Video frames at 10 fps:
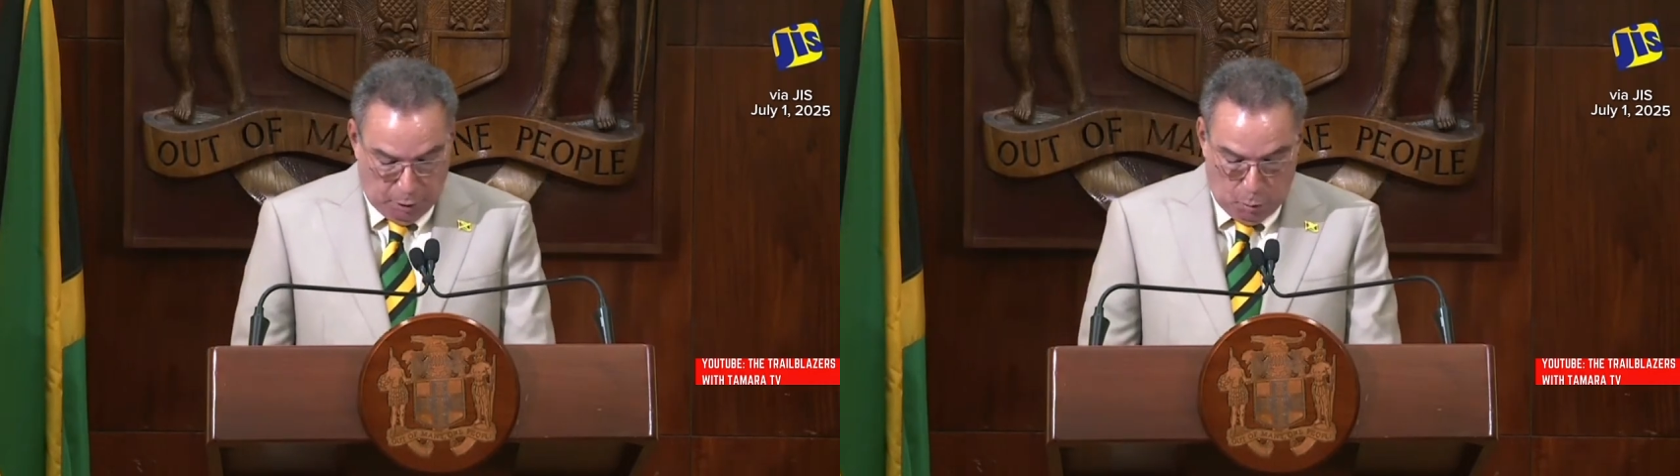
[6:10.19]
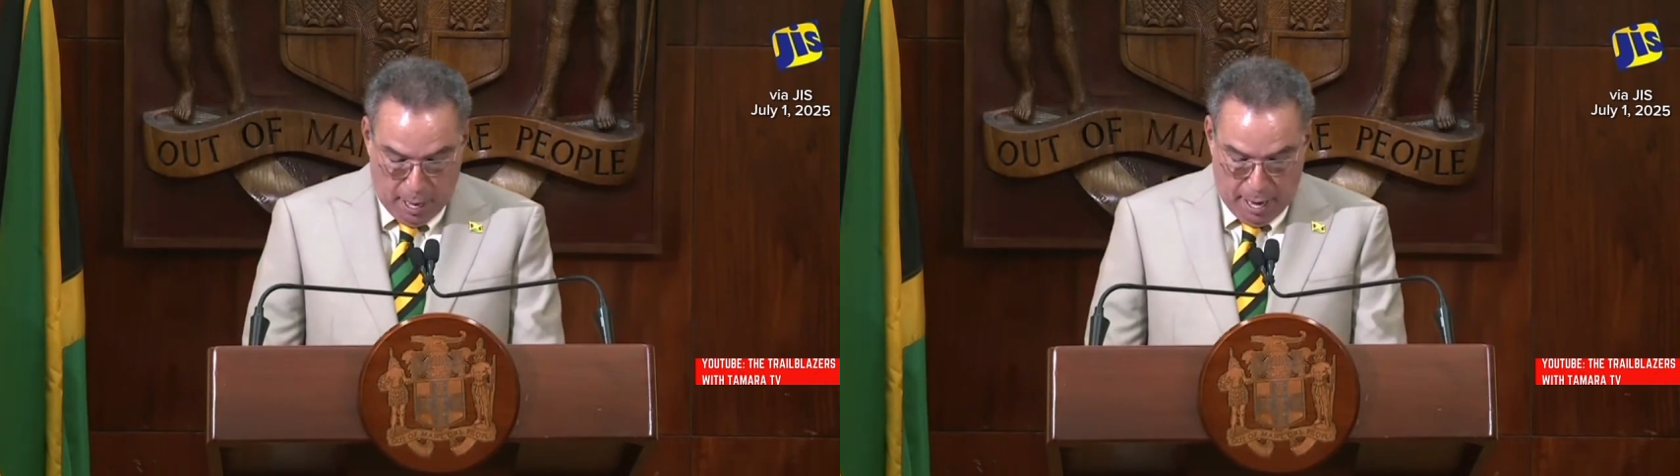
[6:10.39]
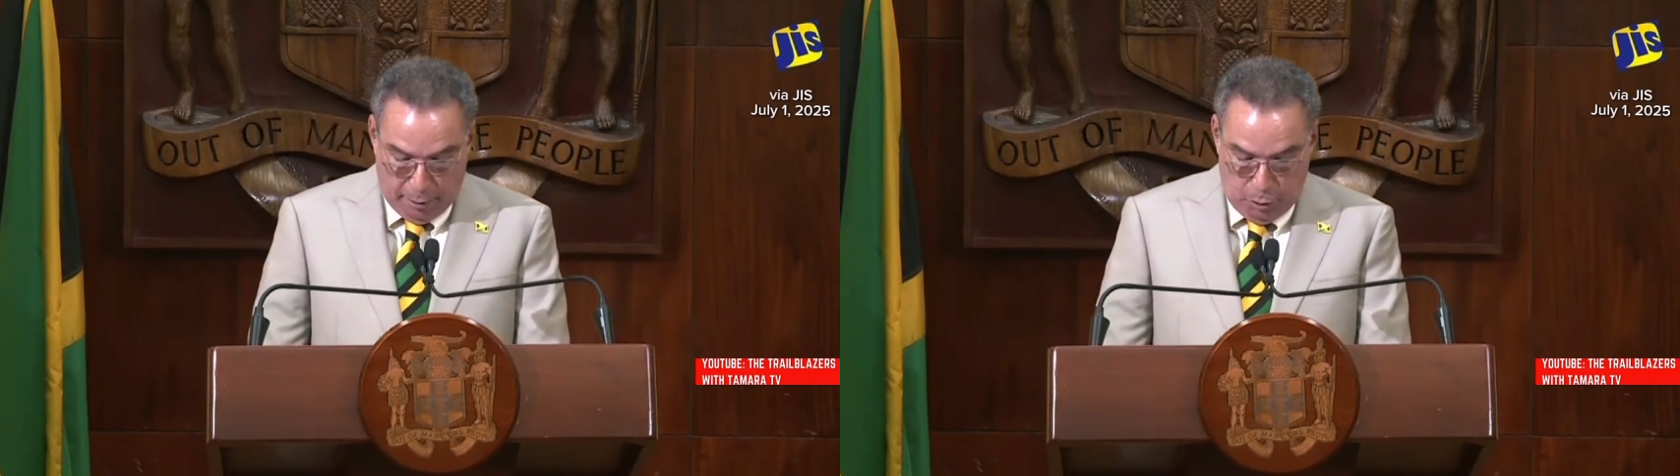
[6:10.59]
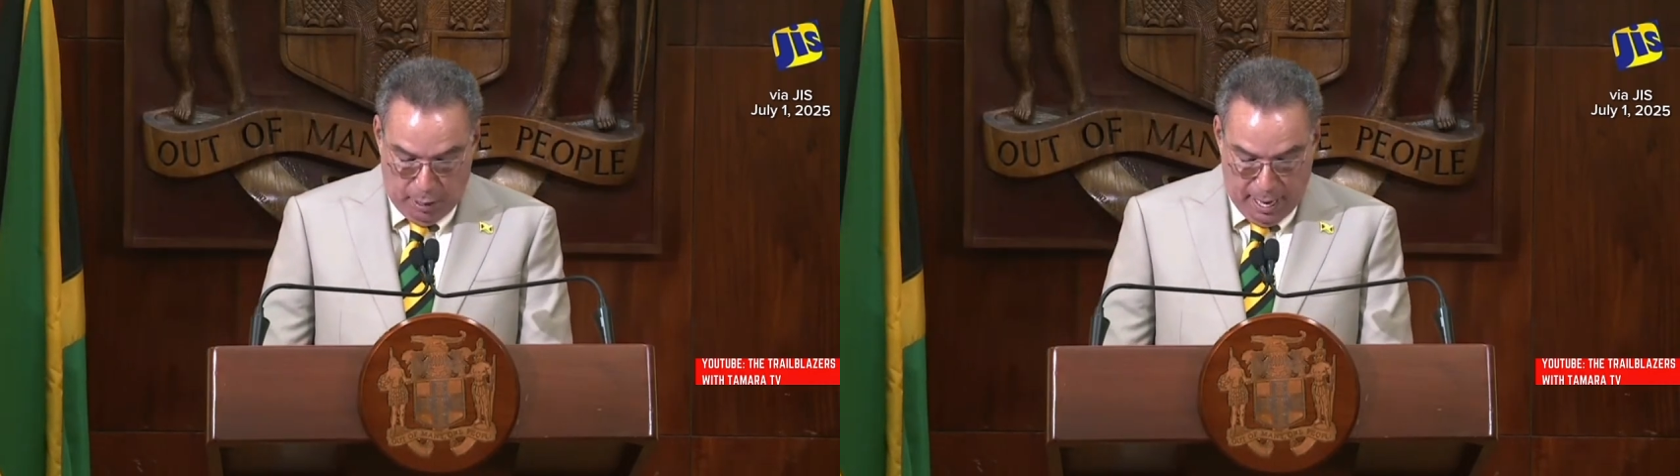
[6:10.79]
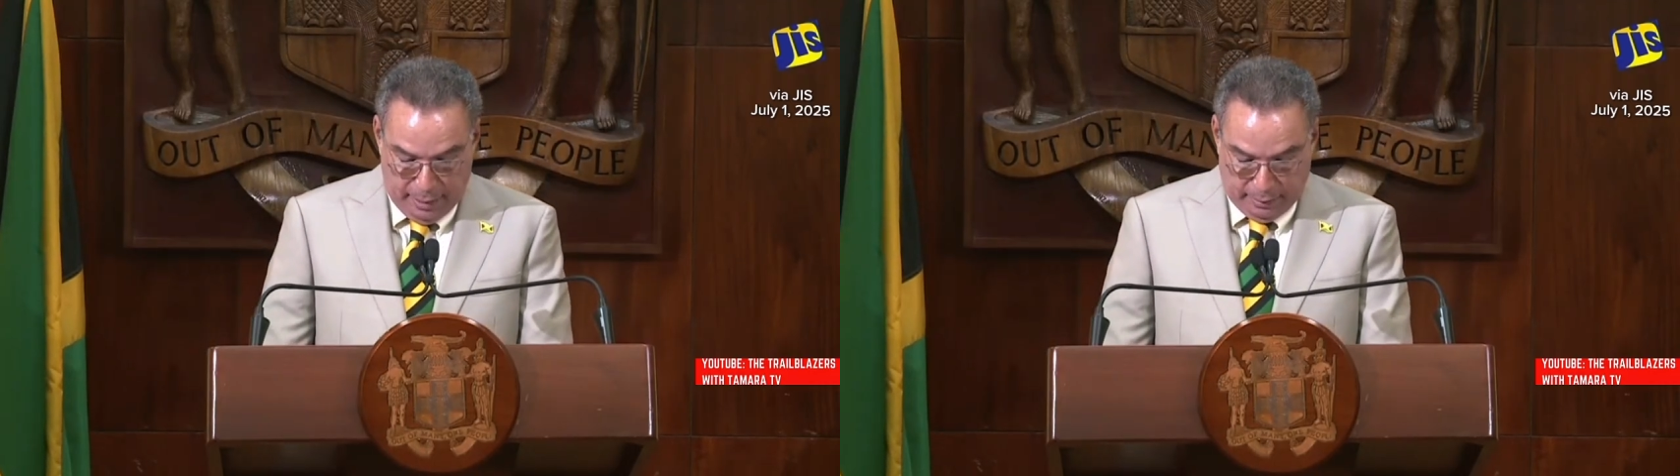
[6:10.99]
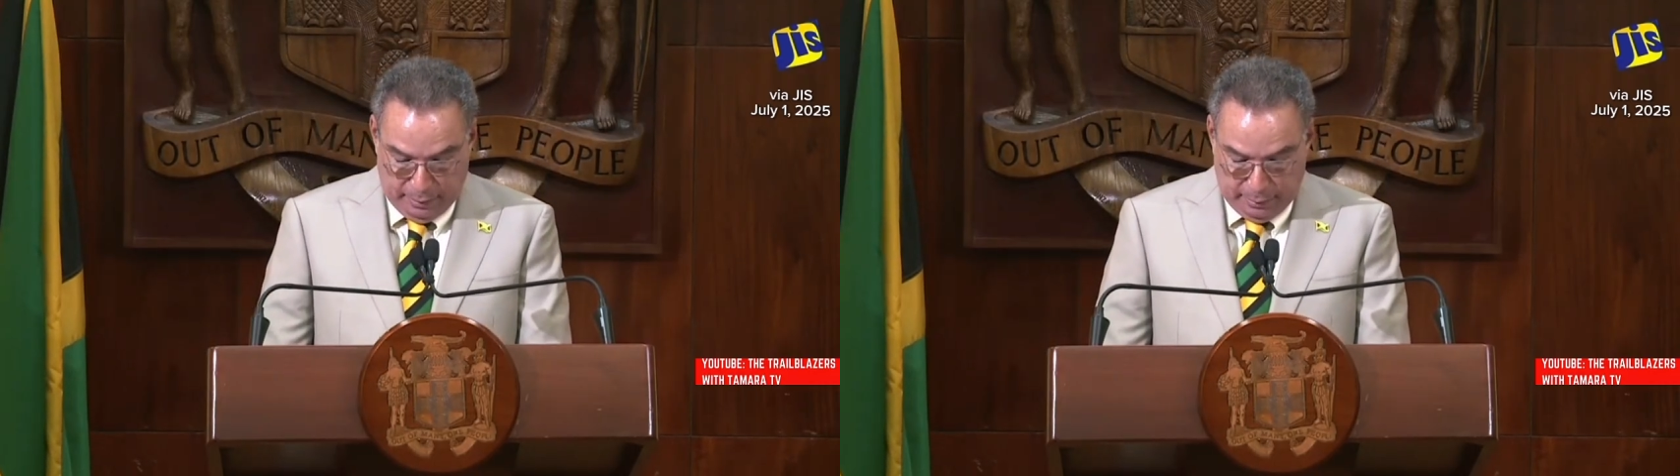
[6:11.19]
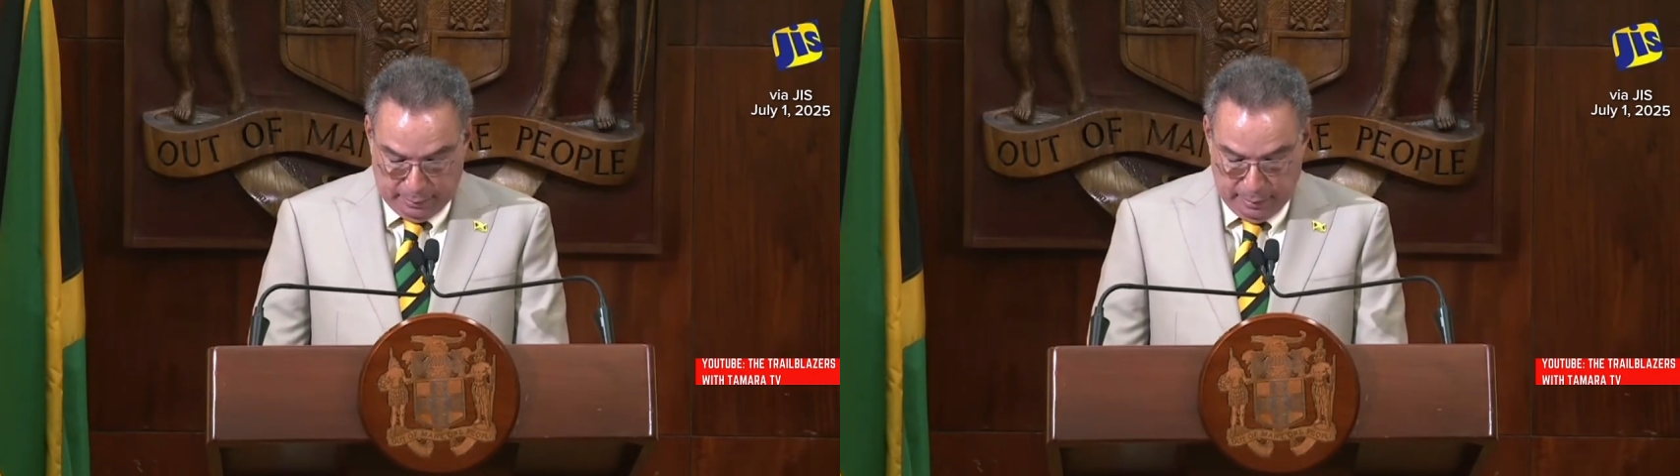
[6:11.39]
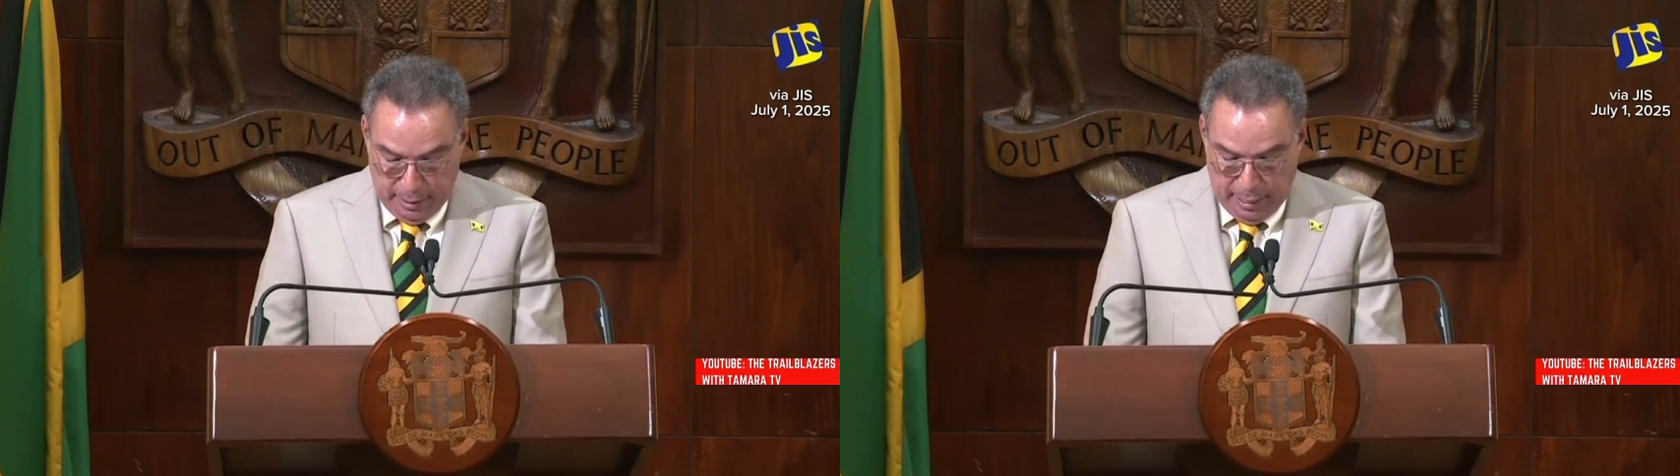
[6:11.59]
acquiring new license,